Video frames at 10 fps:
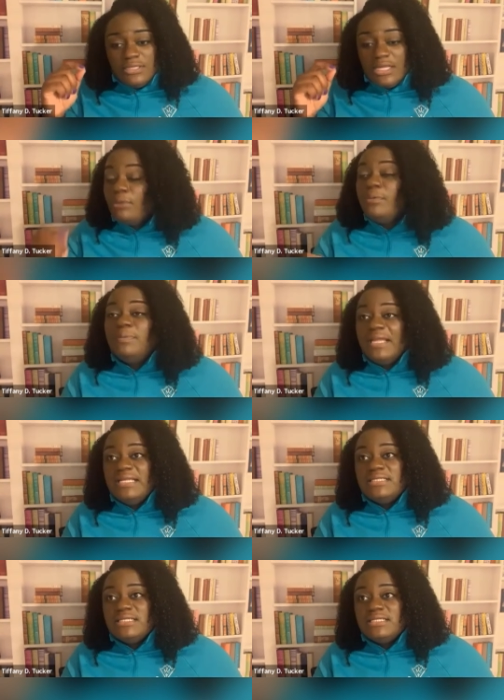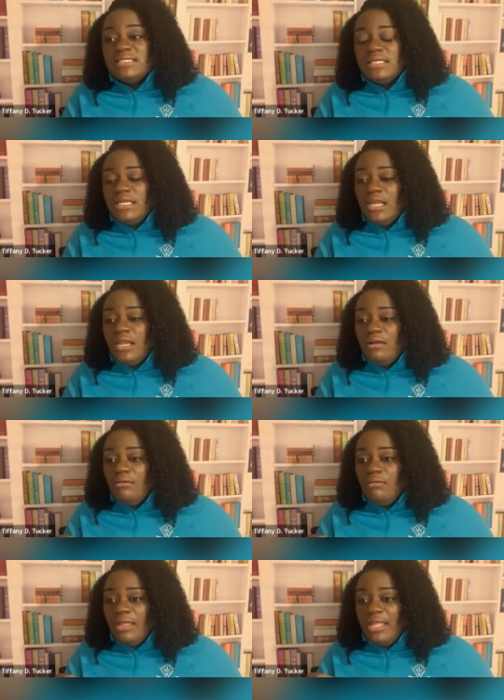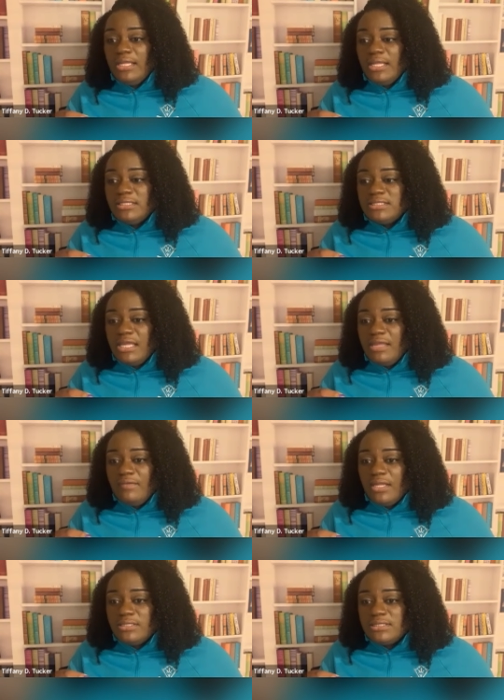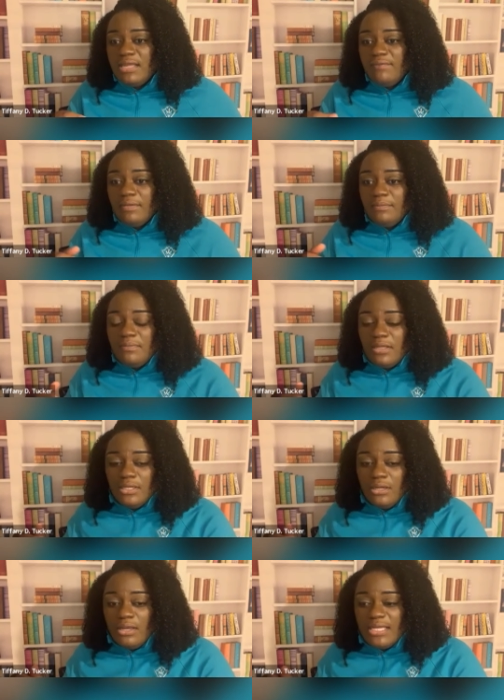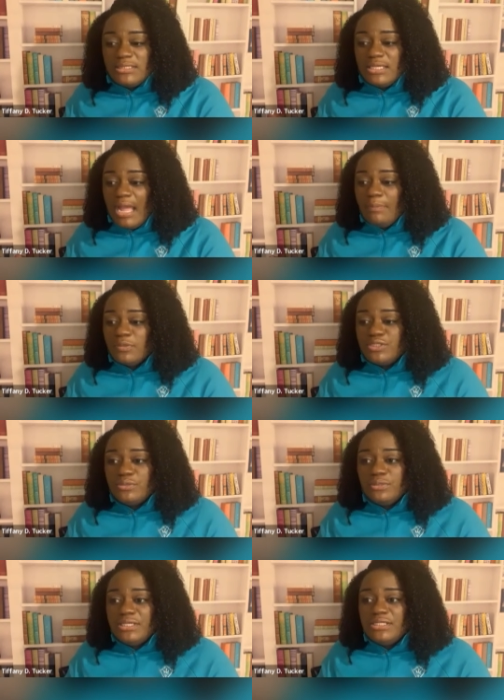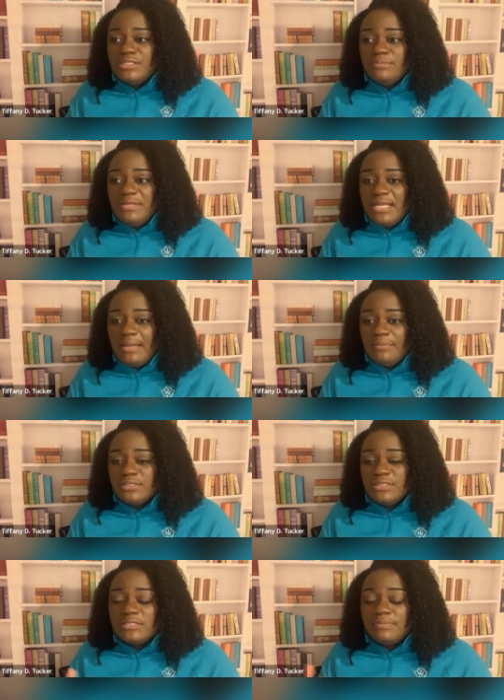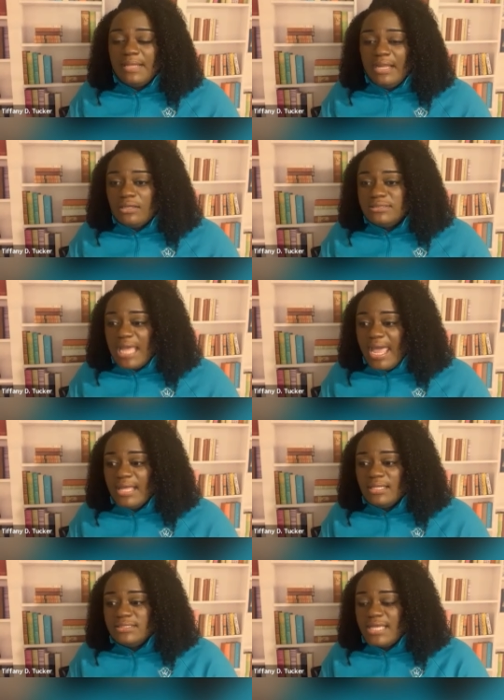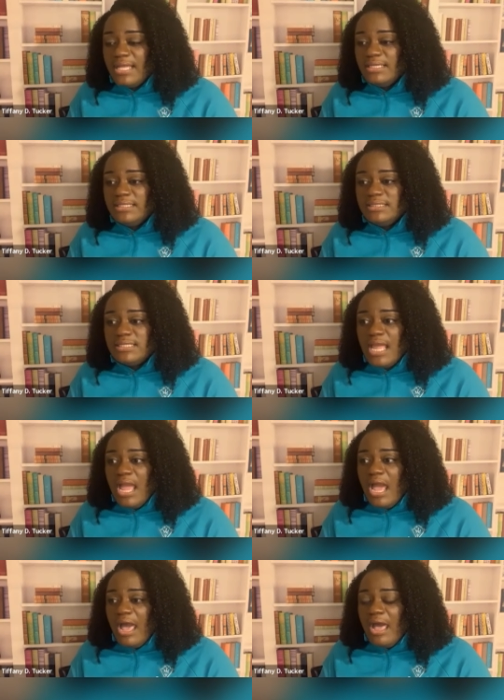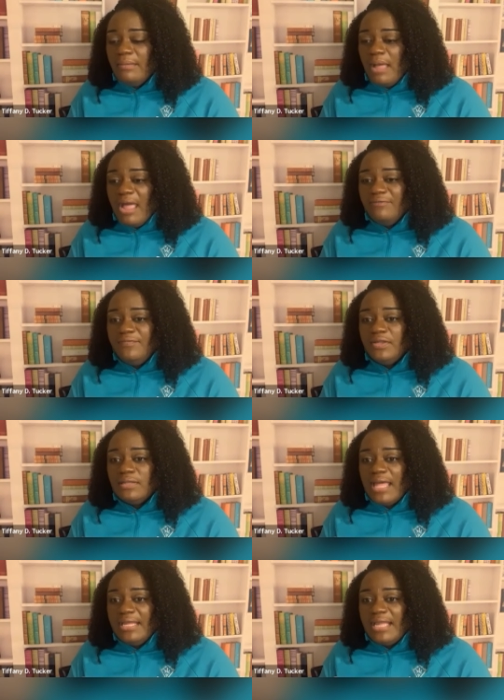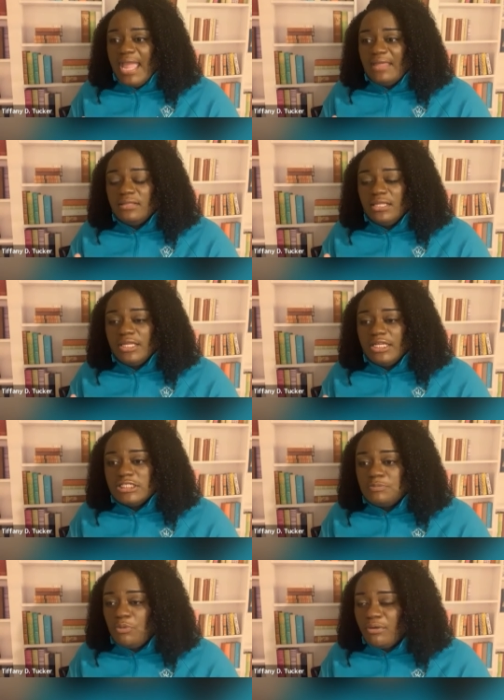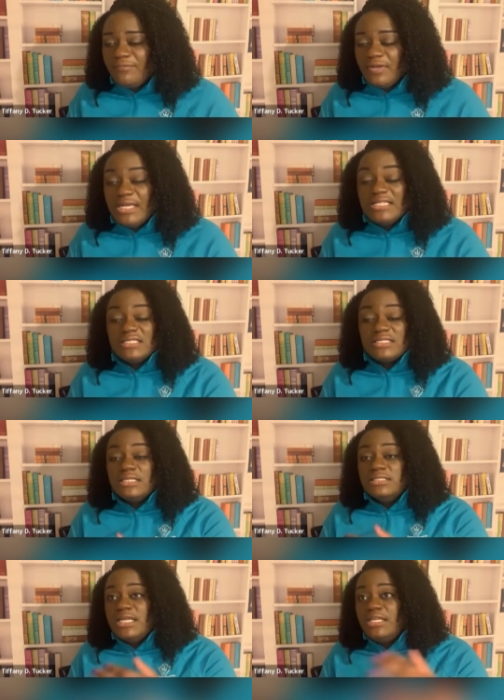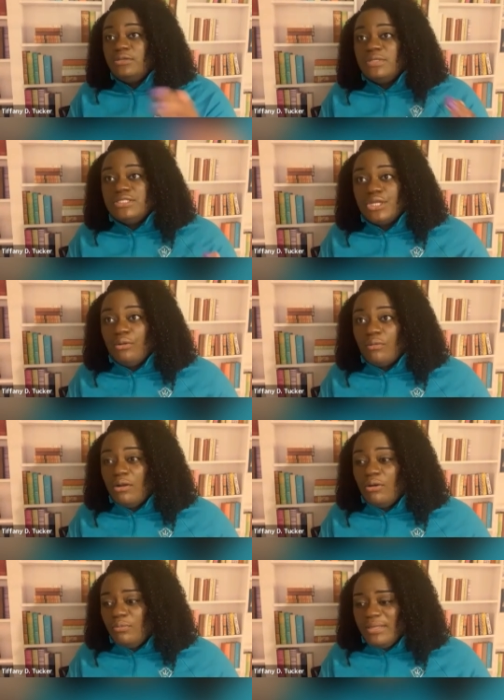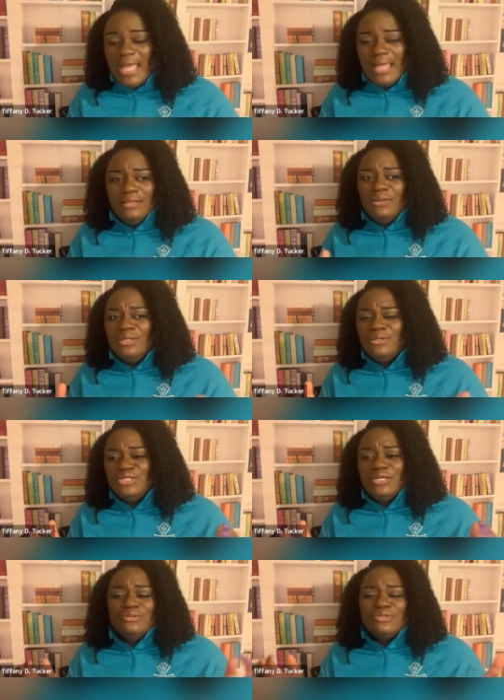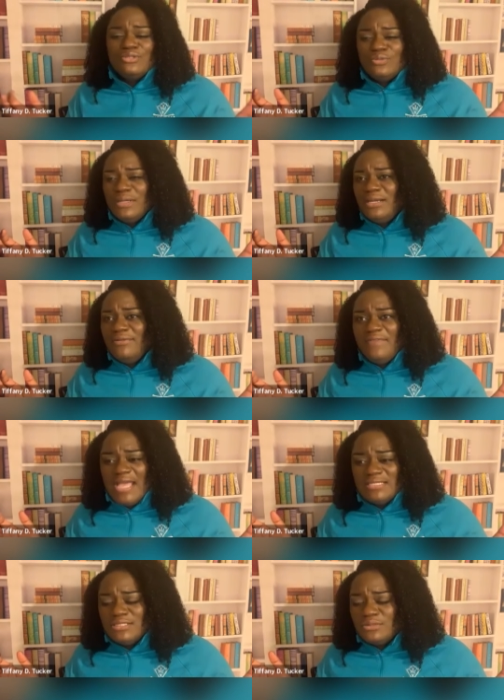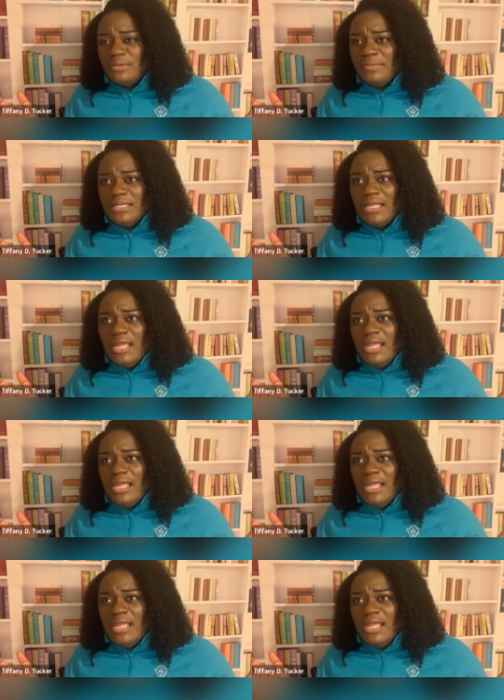terrible places. It's given us an opportunity to be able to display our talents. I feel like athletic and sport for us is continuing to grow. We got Lolo Jones, who's one of the fastest women